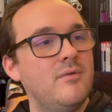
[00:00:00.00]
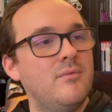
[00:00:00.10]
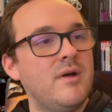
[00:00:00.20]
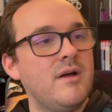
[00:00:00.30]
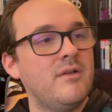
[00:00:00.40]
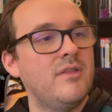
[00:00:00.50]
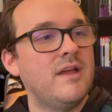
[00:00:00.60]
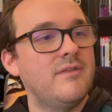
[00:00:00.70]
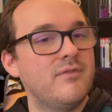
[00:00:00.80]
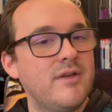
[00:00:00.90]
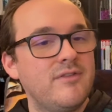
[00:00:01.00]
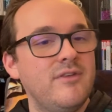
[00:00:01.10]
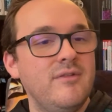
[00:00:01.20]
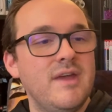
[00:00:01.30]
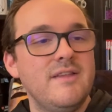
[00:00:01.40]
Wildlife
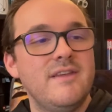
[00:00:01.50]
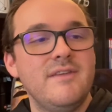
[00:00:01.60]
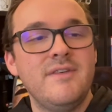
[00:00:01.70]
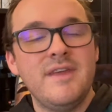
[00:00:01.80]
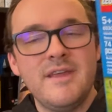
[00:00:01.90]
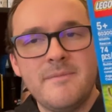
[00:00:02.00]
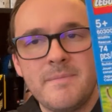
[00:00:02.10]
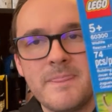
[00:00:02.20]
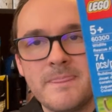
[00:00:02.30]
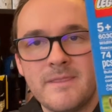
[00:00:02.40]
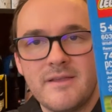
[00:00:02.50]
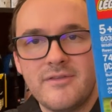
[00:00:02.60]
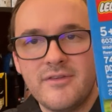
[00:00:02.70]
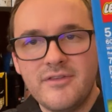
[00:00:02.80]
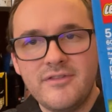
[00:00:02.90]
Rescue ATV.
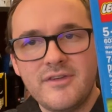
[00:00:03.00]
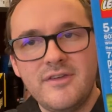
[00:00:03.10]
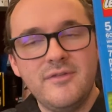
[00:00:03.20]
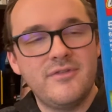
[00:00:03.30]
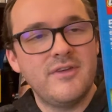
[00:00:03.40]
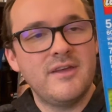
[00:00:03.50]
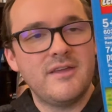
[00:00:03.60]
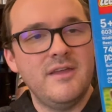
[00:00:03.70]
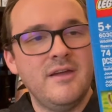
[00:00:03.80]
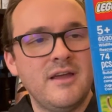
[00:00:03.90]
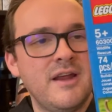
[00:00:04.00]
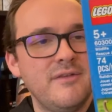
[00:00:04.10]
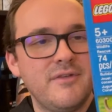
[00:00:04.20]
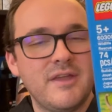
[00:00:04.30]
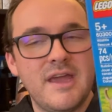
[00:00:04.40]
So this is a cute set. I got
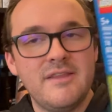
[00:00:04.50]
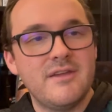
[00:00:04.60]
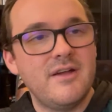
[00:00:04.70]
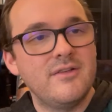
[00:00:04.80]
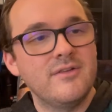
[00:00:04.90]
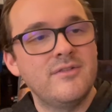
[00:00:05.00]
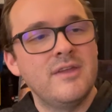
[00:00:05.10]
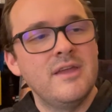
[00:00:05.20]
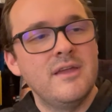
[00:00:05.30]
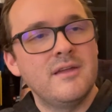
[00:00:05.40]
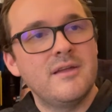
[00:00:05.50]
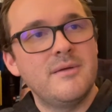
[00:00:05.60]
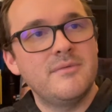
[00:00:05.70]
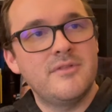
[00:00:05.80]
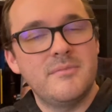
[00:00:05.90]
it for like $8.
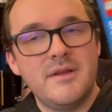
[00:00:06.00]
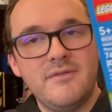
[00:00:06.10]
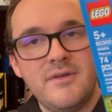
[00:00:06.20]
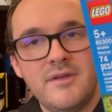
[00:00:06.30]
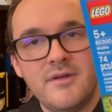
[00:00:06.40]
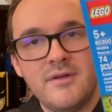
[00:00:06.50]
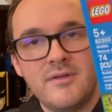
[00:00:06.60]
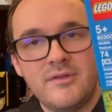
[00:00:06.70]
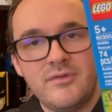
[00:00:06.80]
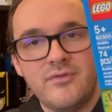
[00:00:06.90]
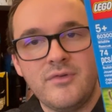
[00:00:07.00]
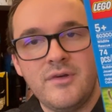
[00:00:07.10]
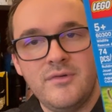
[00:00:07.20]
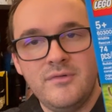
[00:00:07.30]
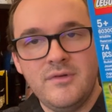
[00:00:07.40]
Comes with a minifigure, a little
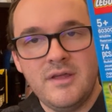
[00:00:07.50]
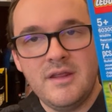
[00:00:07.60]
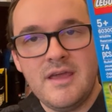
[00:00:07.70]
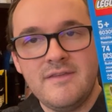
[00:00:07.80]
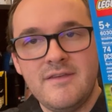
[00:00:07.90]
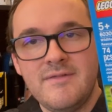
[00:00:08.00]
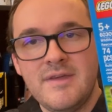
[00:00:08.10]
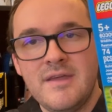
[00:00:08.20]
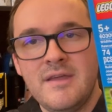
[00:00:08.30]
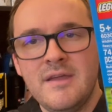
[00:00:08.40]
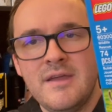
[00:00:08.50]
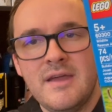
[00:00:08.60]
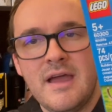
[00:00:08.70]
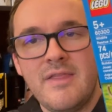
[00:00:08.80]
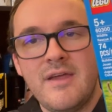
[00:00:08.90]
drone, an ATV,
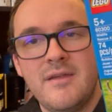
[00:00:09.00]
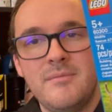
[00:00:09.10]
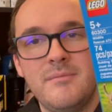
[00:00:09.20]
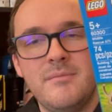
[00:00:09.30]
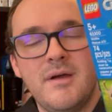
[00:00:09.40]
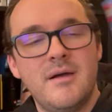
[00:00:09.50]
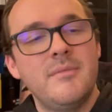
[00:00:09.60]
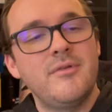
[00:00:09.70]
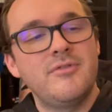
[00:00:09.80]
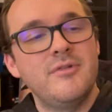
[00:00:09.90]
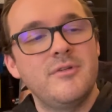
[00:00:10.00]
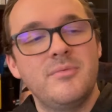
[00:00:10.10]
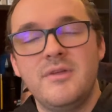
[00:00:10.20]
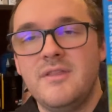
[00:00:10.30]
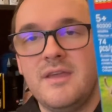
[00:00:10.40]
and then most
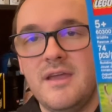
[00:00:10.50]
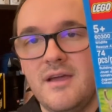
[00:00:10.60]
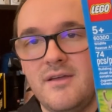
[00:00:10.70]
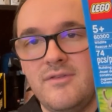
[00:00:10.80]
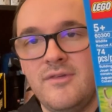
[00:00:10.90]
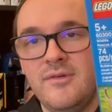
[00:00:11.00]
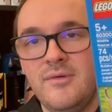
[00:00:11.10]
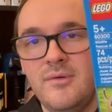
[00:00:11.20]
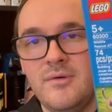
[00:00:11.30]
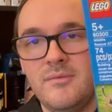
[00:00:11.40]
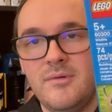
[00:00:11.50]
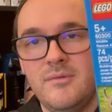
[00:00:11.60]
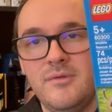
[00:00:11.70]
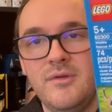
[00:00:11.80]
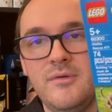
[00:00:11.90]
notably the two
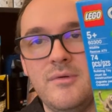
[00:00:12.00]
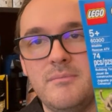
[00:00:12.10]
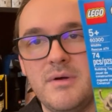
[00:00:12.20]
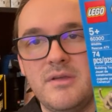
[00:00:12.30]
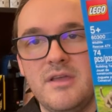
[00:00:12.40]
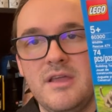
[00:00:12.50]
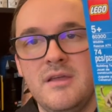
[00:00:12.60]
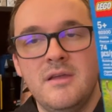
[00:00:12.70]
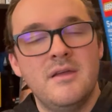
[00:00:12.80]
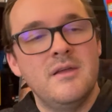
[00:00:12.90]
new monkey